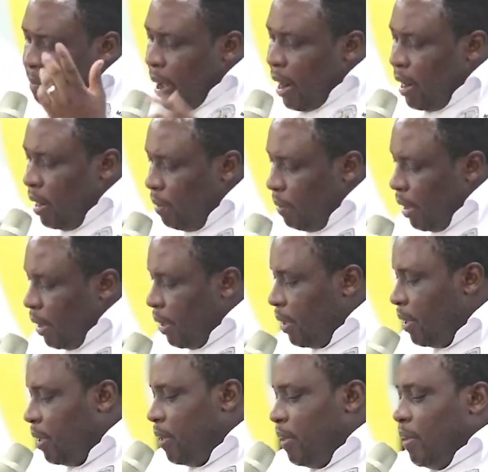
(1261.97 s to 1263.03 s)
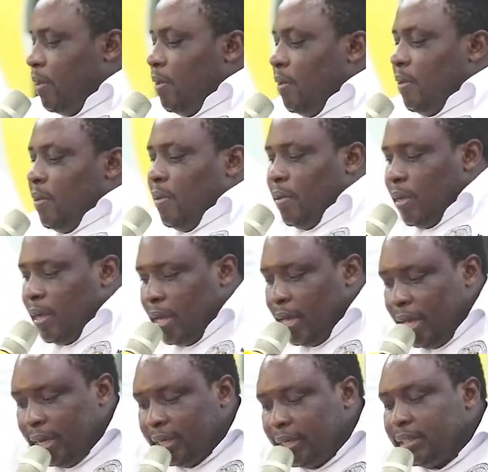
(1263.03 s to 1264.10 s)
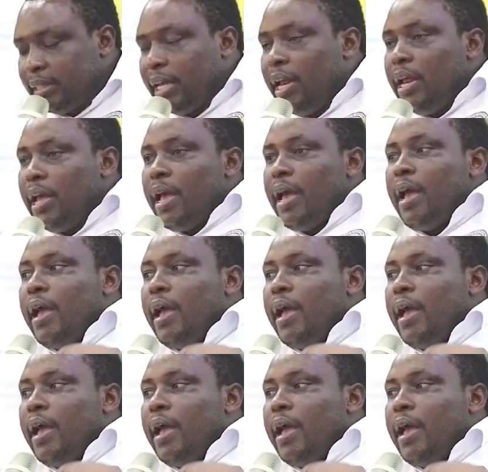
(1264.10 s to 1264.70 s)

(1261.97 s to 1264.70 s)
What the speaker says: But anyway, it is